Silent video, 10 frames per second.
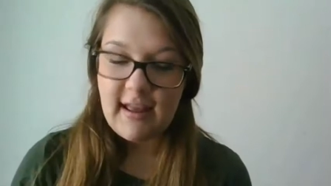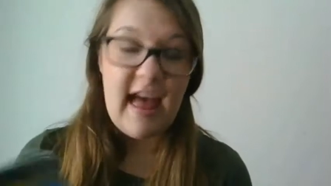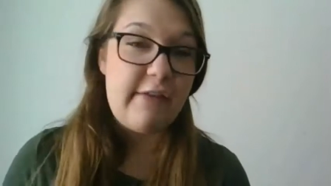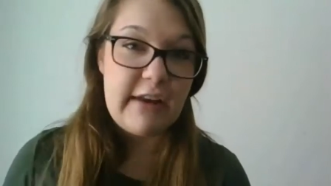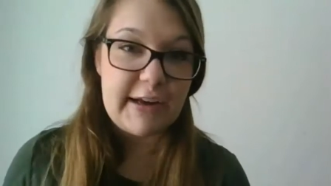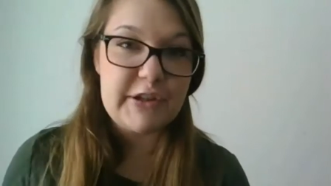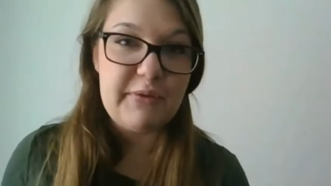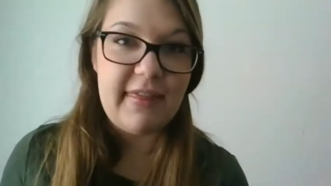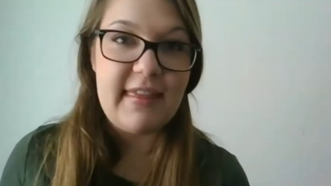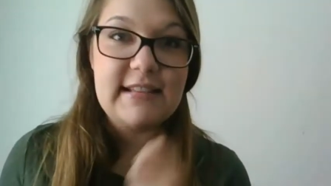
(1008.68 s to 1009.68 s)
I haven't actually
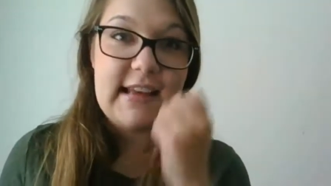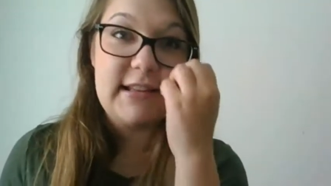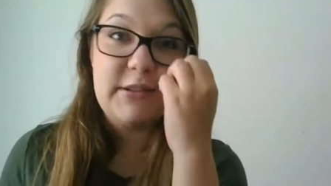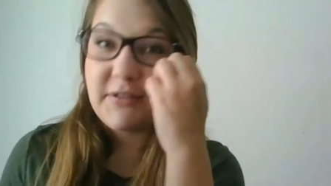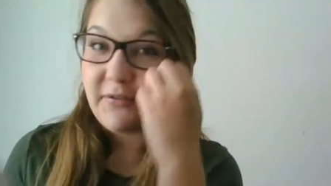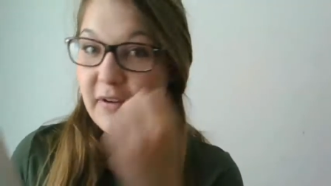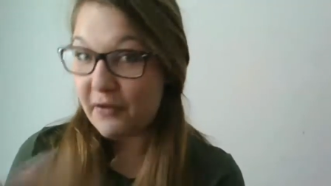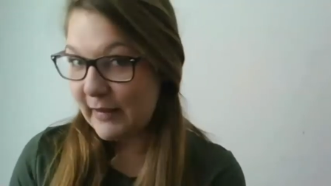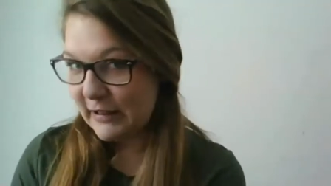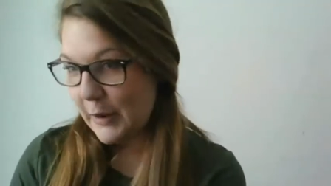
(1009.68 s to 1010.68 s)
read this yet, so it's fun
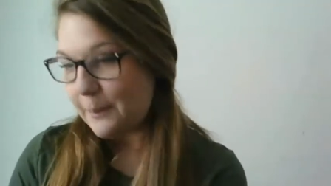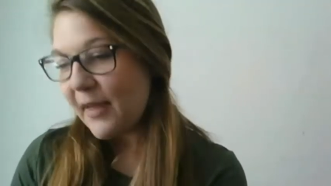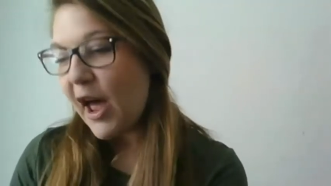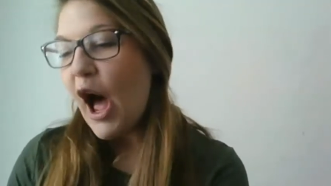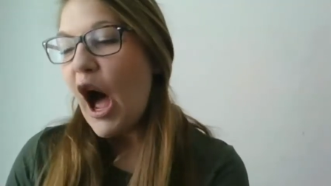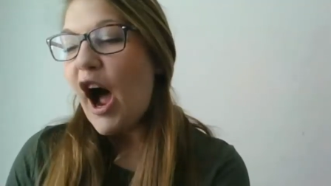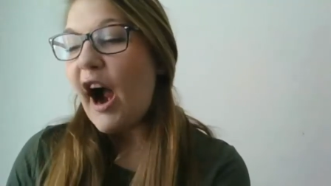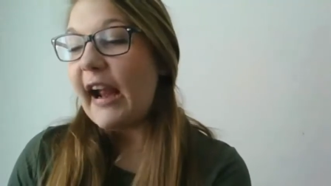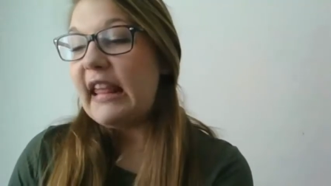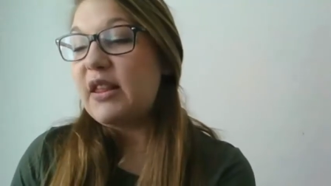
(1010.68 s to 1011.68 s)
for me too.
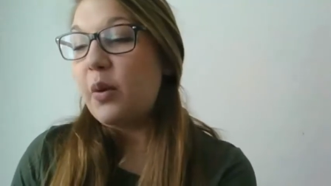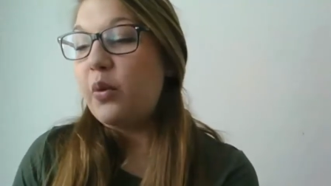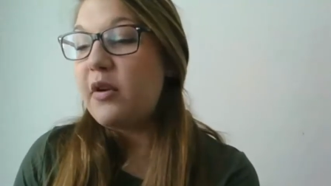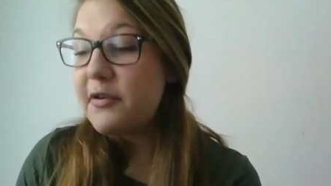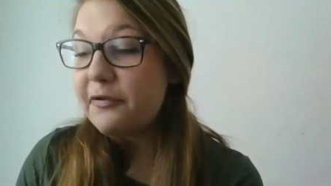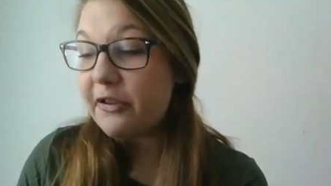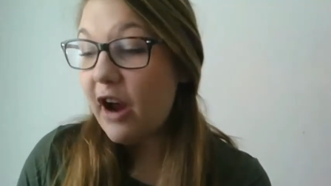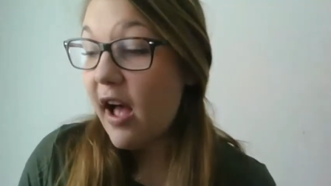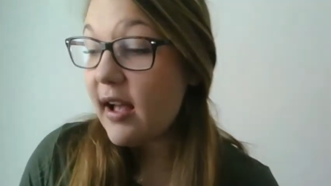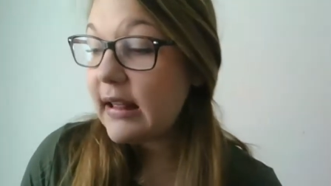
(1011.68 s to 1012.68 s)
All right, the wood
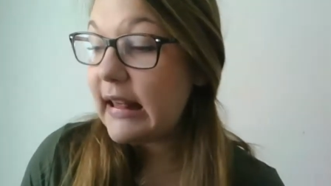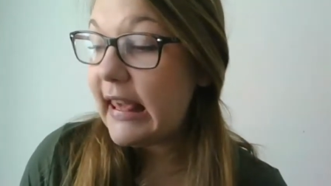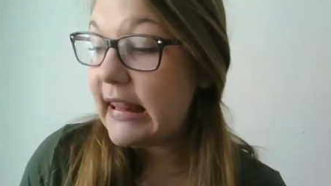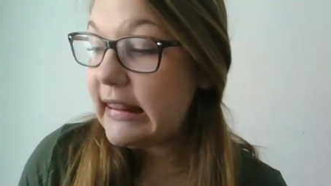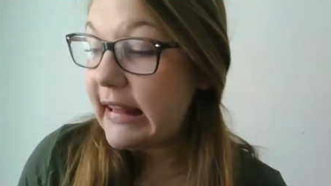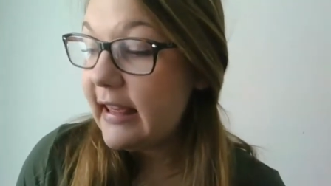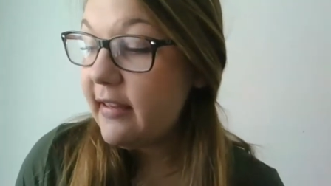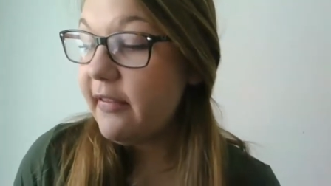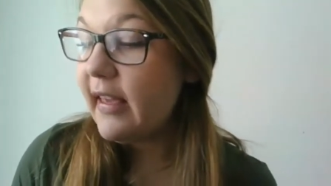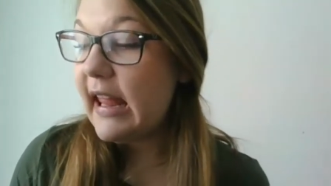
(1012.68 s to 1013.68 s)
frog can
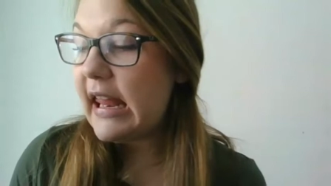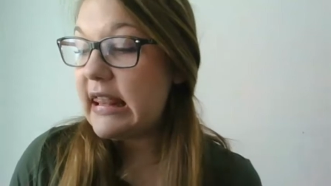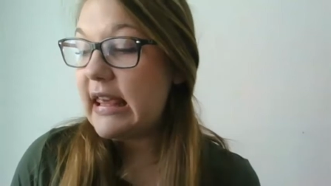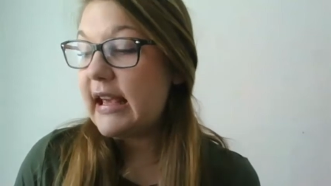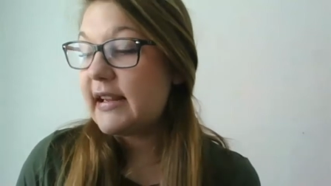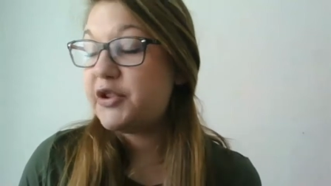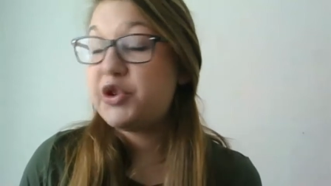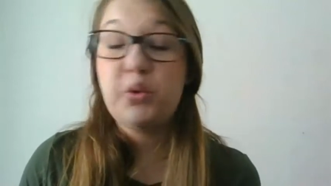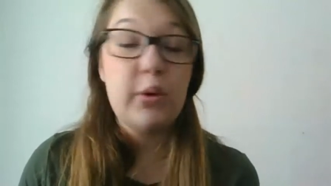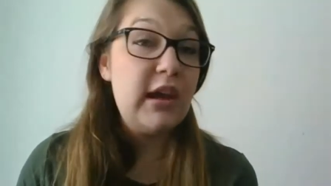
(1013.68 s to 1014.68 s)
live in the
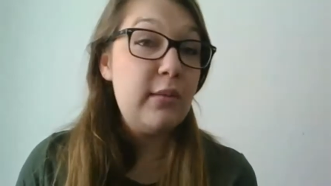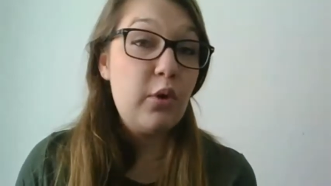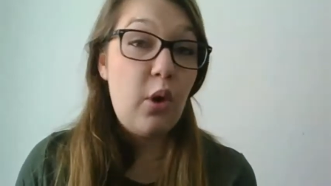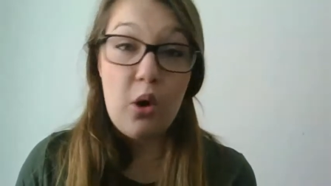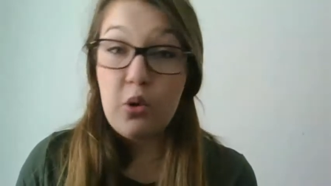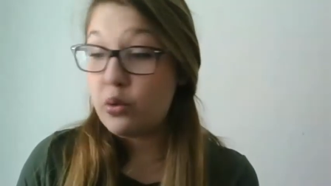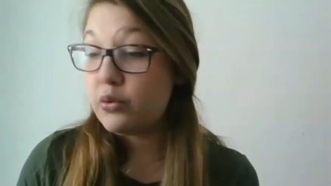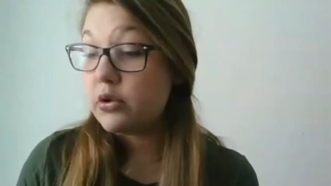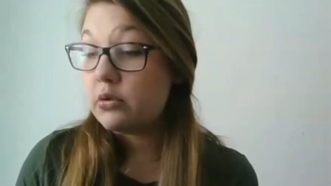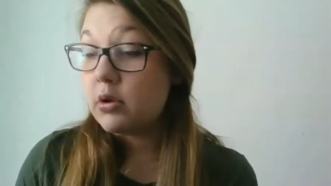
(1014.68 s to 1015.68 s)
extreme cold.
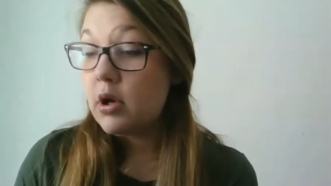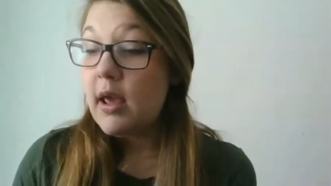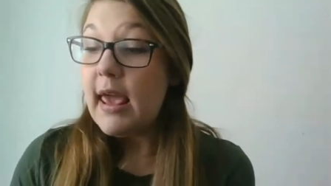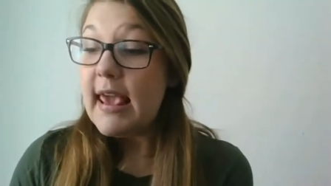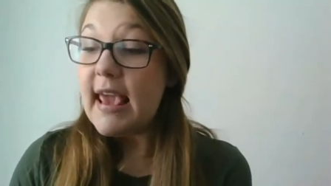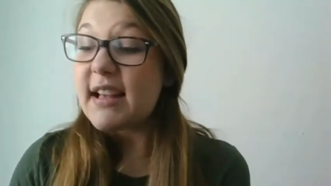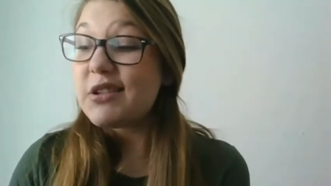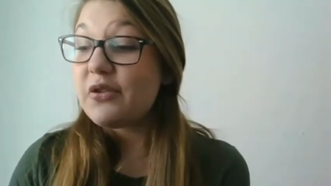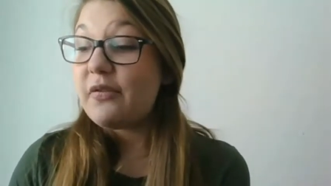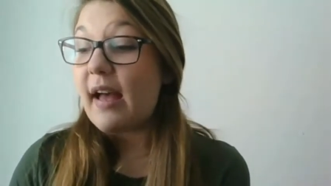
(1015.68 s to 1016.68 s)
It can
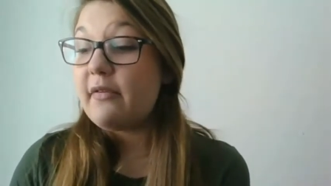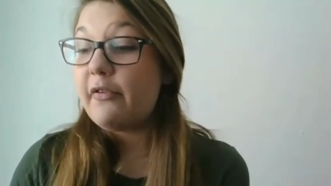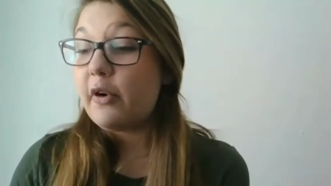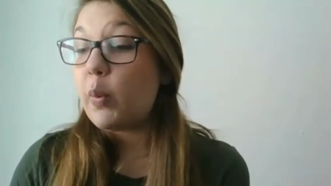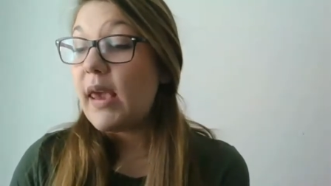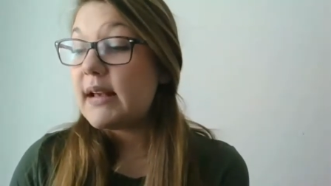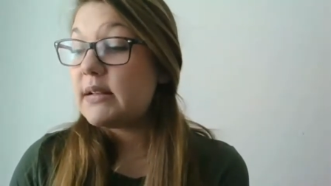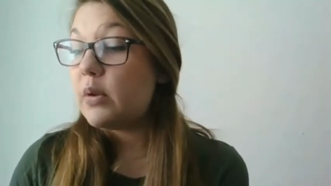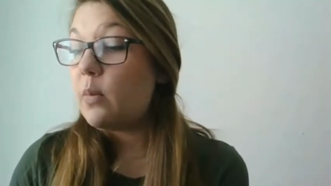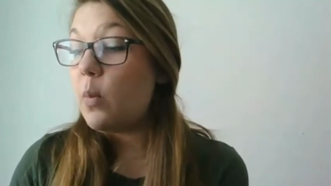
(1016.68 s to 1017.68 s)
survive for
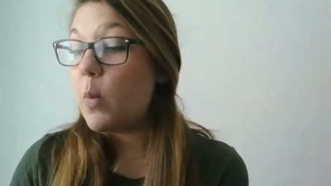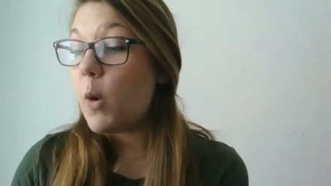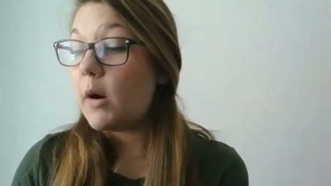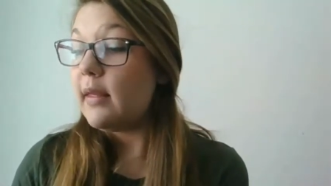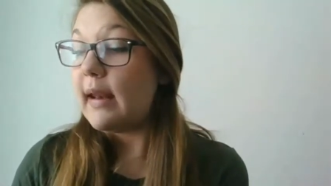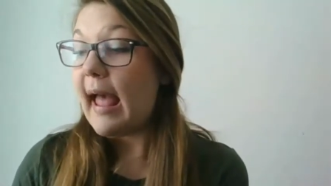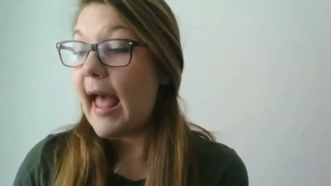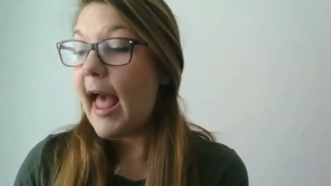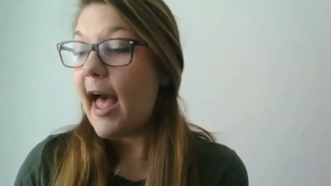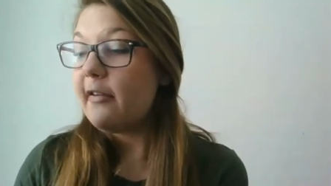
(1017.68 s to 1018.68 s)
weeks with more than
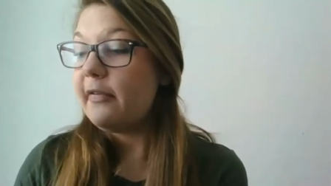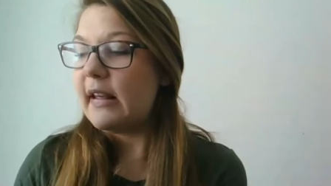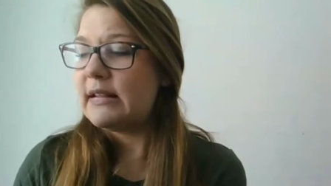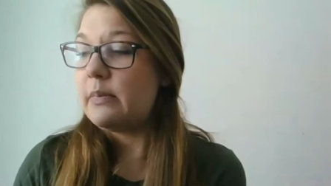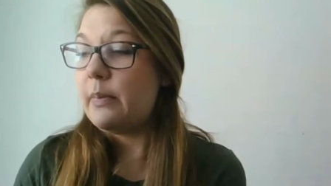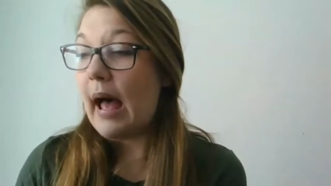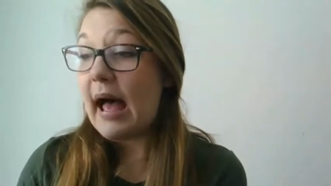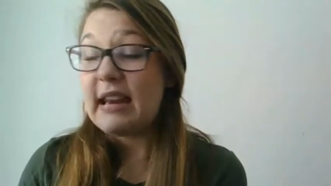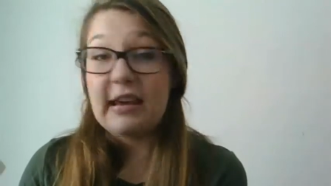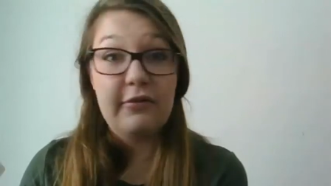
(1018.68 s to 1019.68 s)
half its
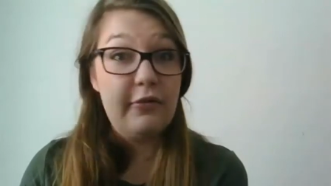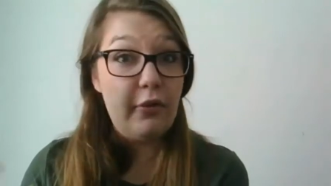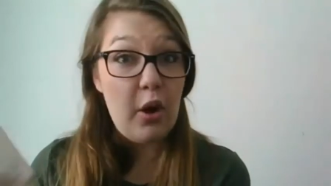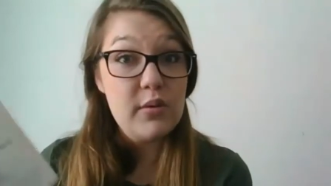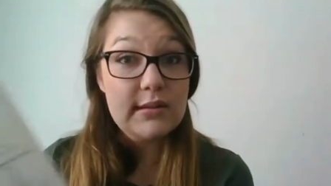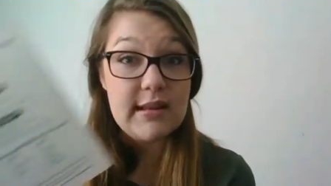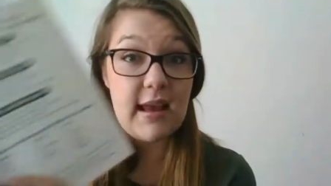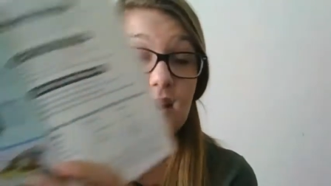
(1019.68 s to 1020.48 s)
body frozen.